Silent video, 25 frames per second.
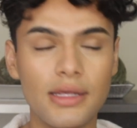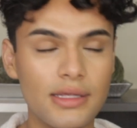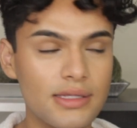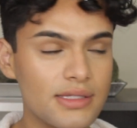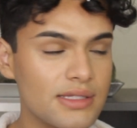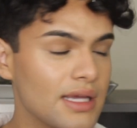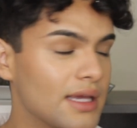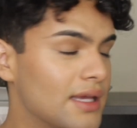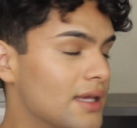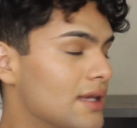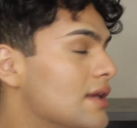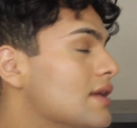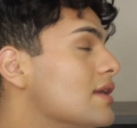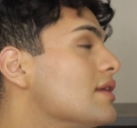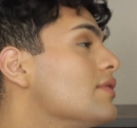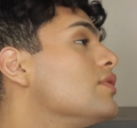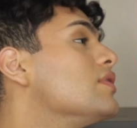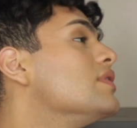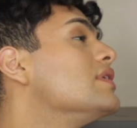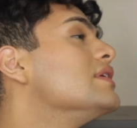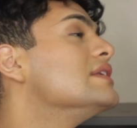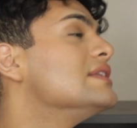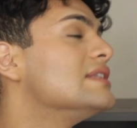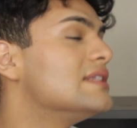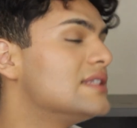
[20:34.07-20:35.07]
is
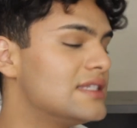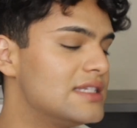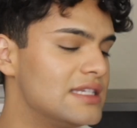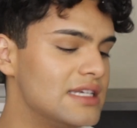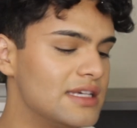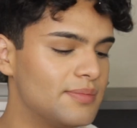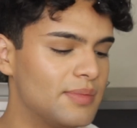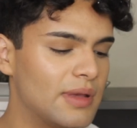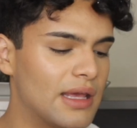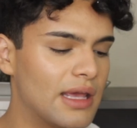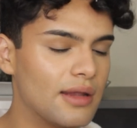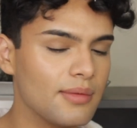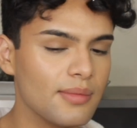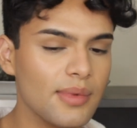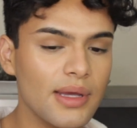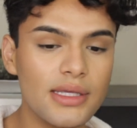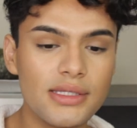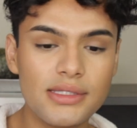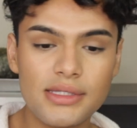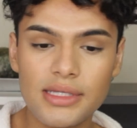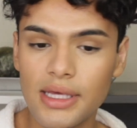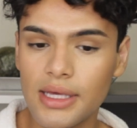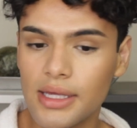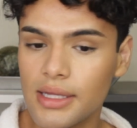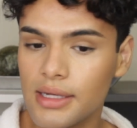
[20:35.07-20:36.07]
like deep in my
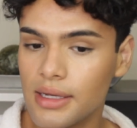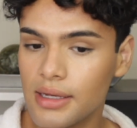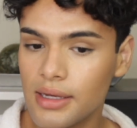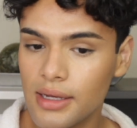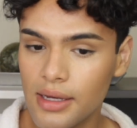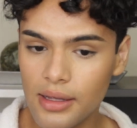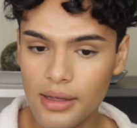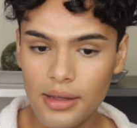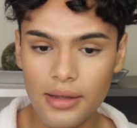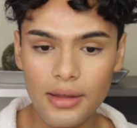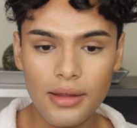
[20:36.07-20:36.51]
skin.